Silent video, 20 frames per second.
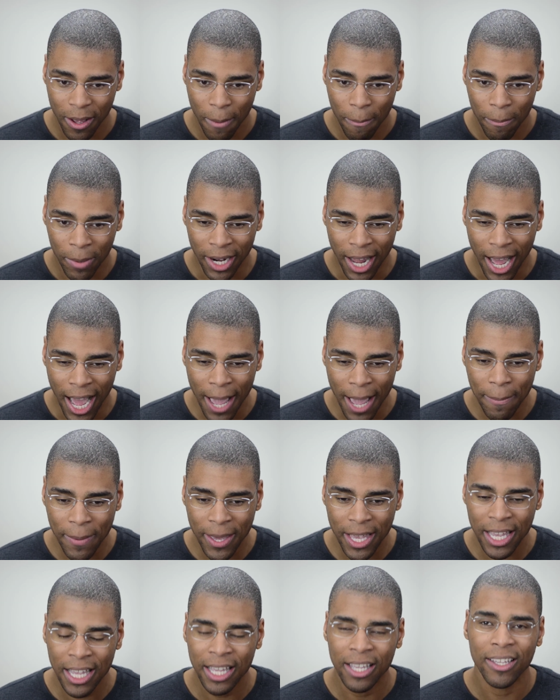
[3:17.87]
But
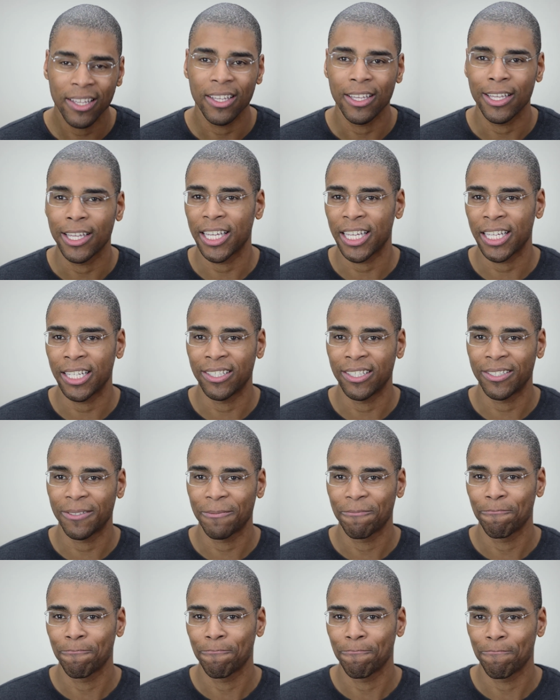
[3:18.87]
IP is
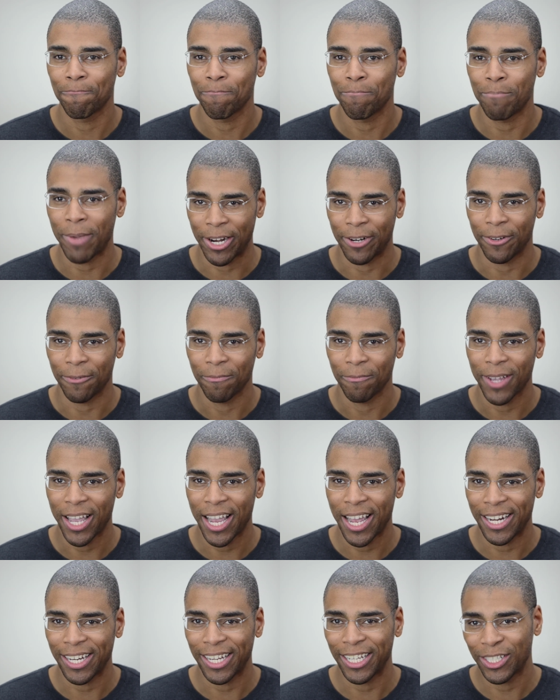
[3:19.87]
better,
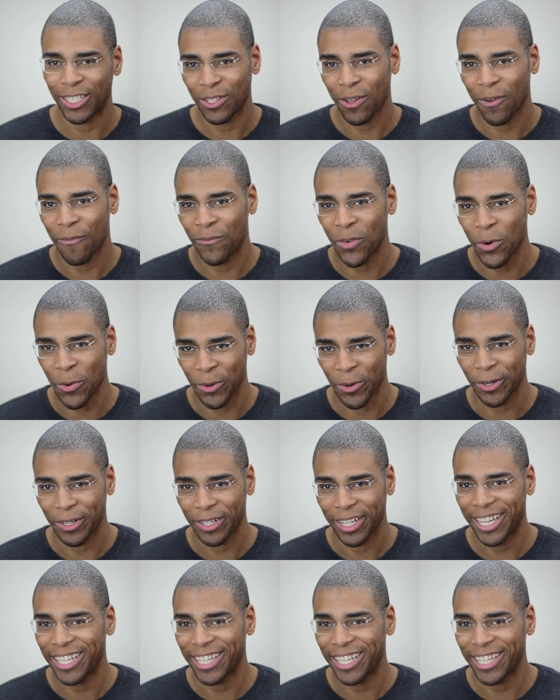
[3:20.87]
and it's forward.